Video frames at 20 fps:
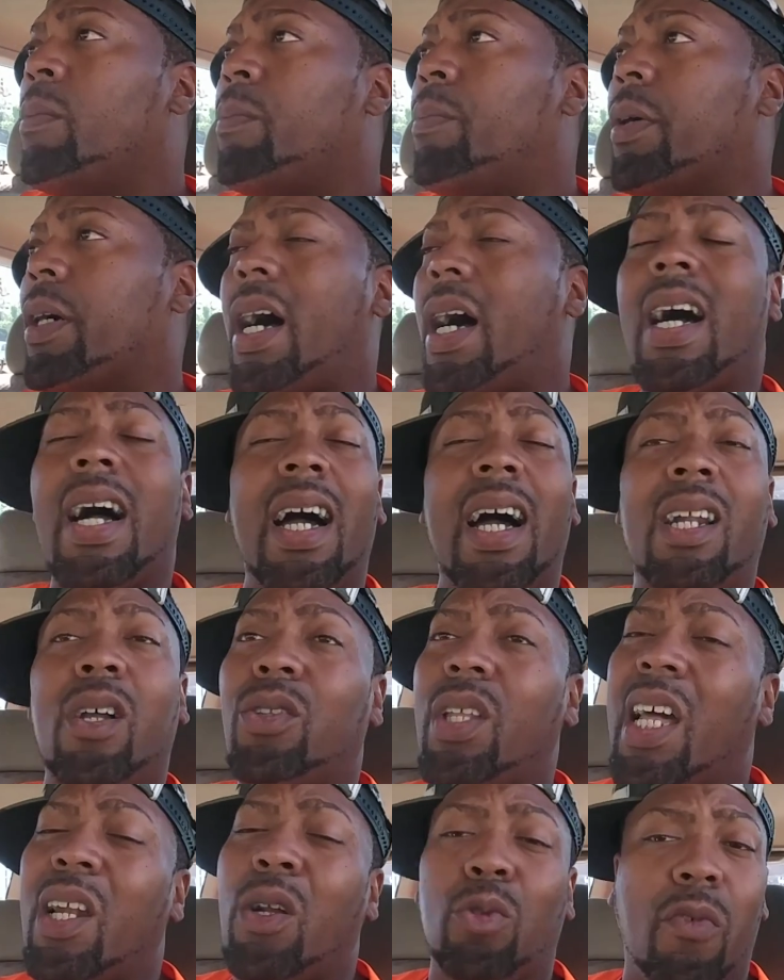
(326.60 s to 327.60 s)
But I, I
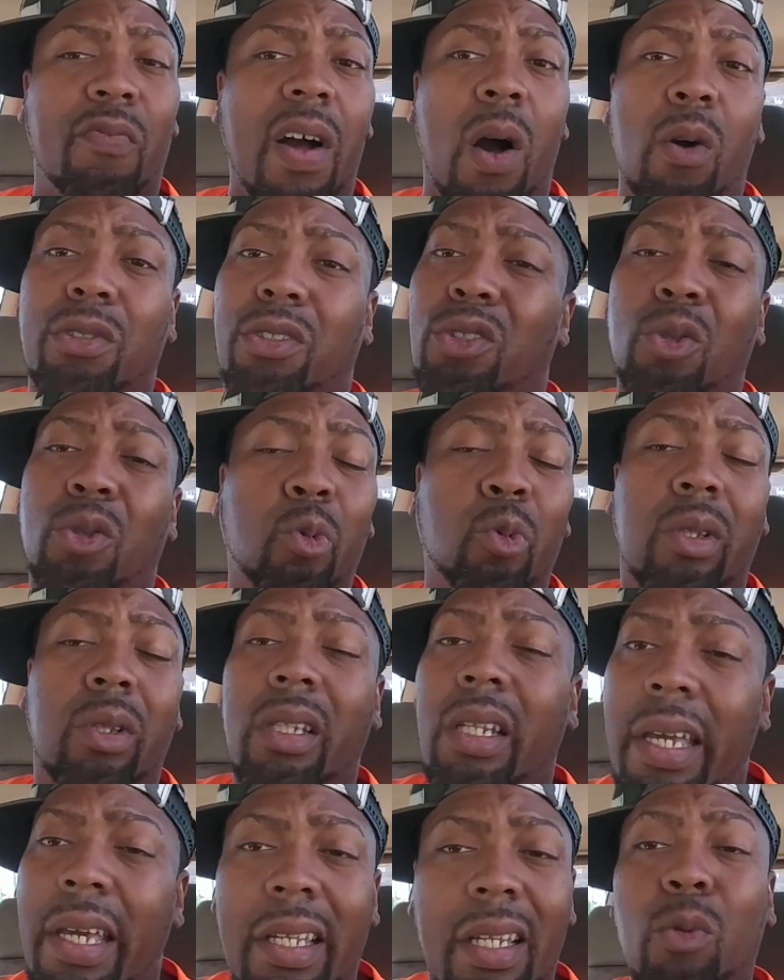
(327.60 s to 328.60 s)
don't, I don't know if I was too
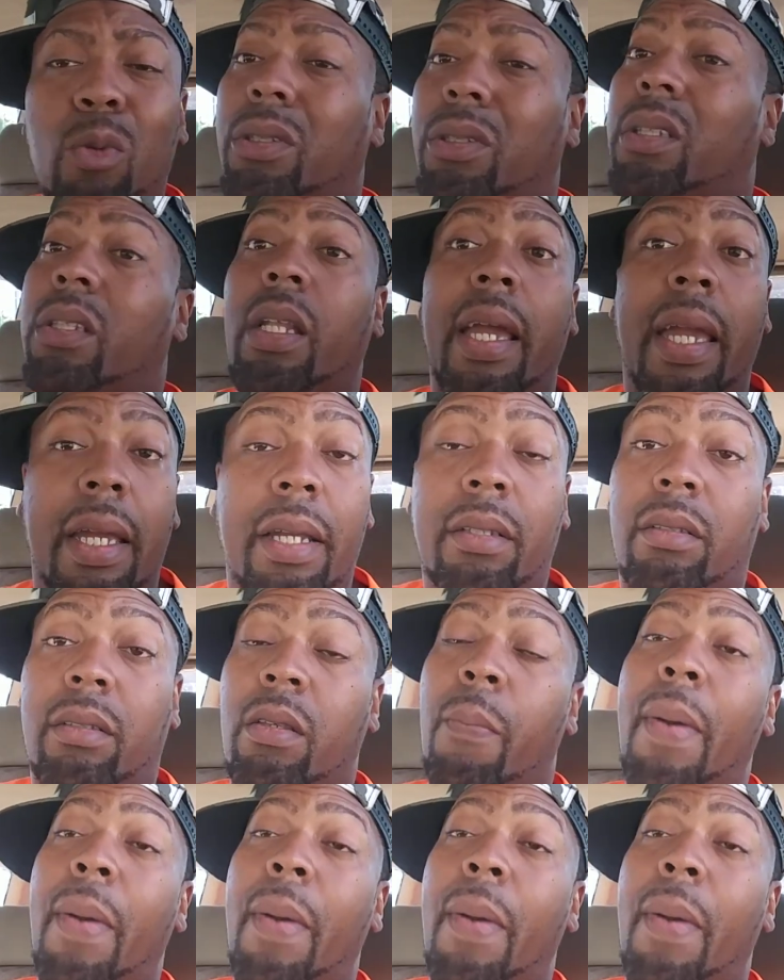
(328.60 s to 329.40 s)
late. It was late.